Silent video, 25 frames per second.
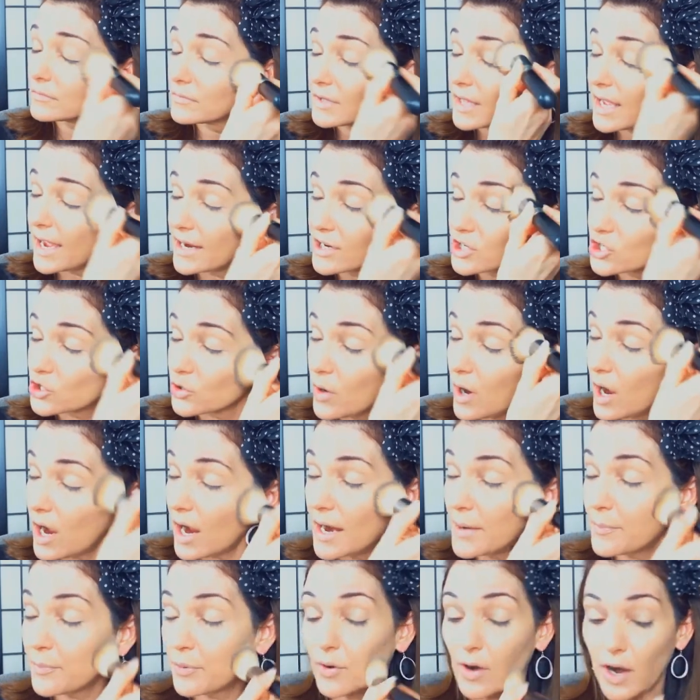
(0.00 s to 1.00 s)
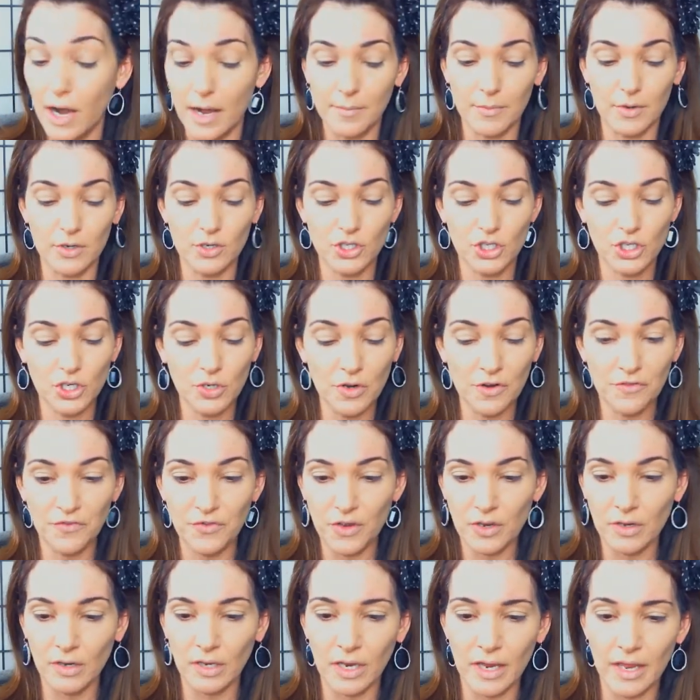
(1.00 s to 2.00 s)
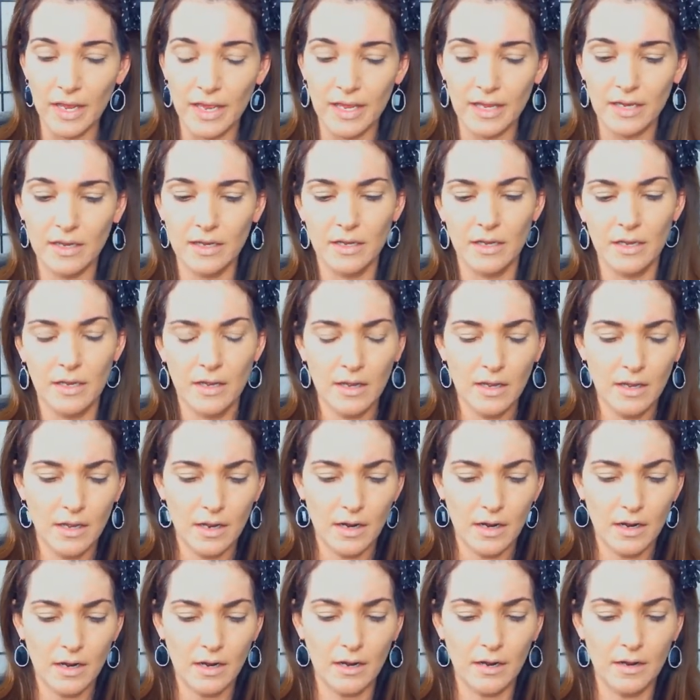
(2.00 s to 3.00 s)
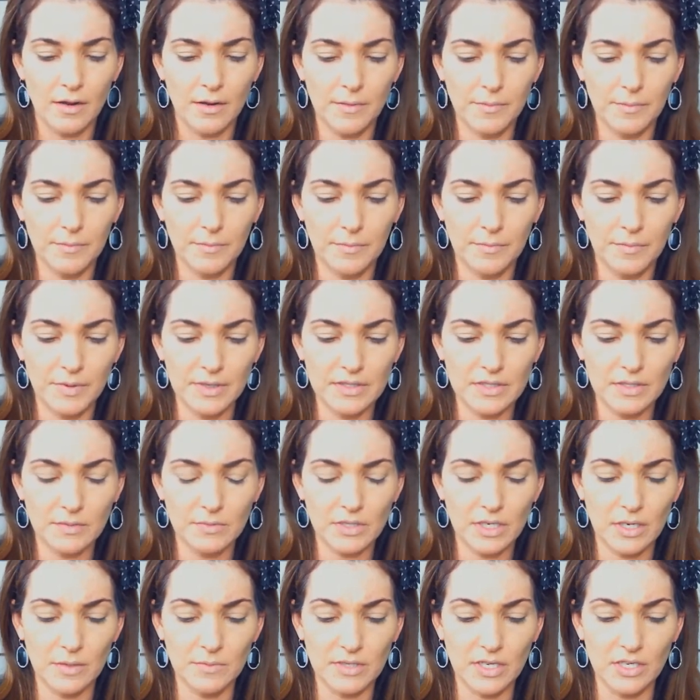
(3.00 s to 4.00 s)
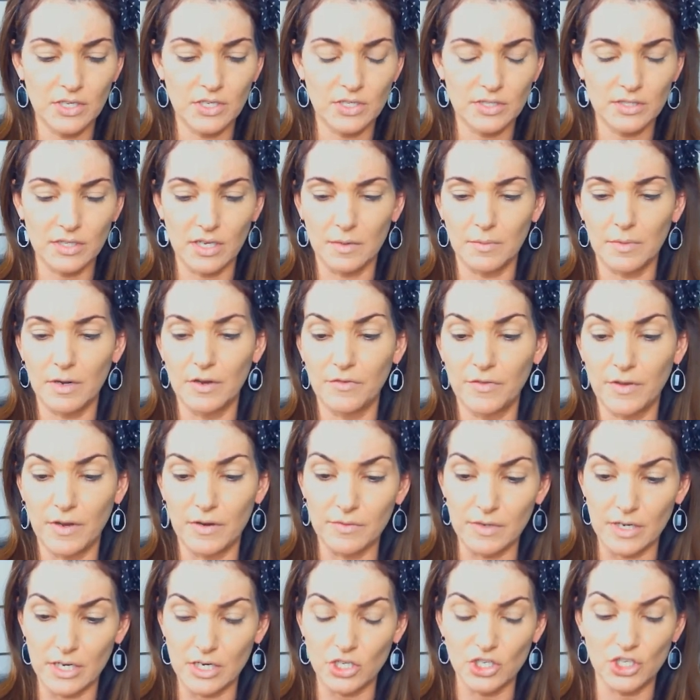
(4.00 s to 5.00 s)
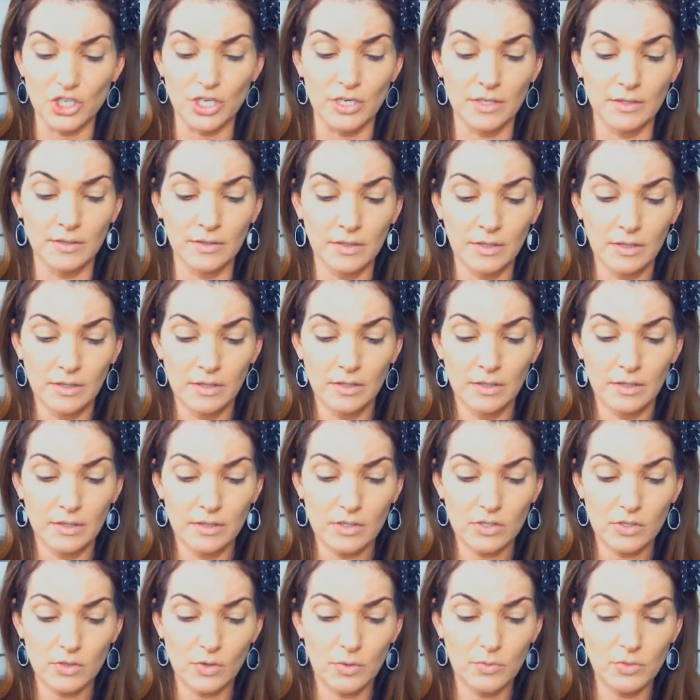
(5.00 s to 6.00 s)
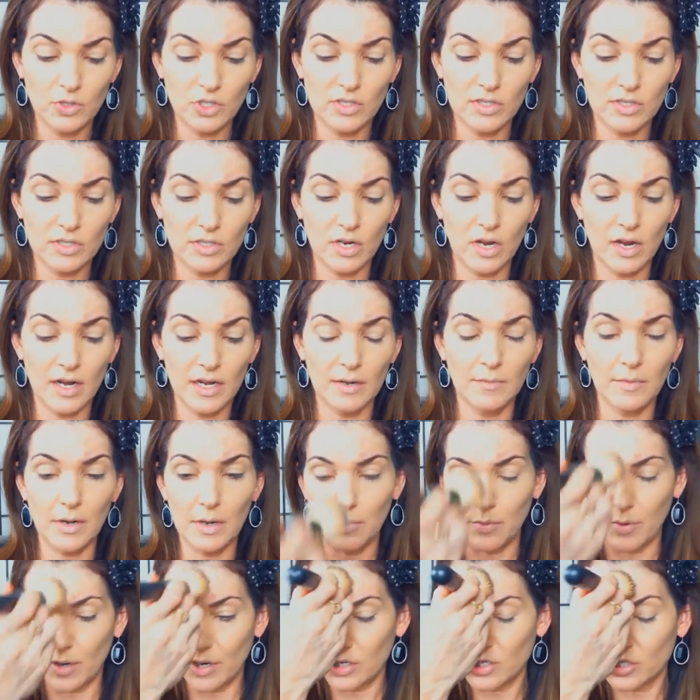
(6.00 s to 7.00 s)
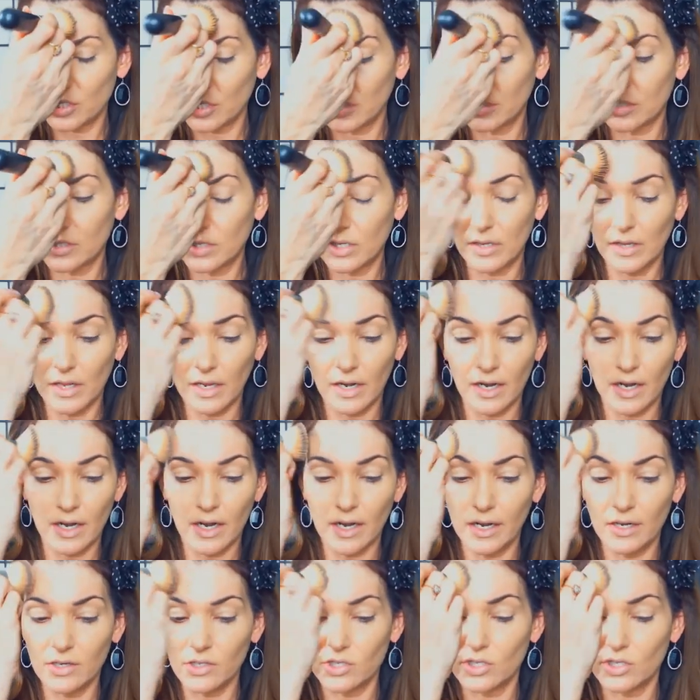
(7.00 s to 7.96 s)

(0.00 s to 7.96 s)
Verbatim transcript: actual eye primer too if you'd like. But sometimes I just like my foundation. So I'm just dotting my brush into there and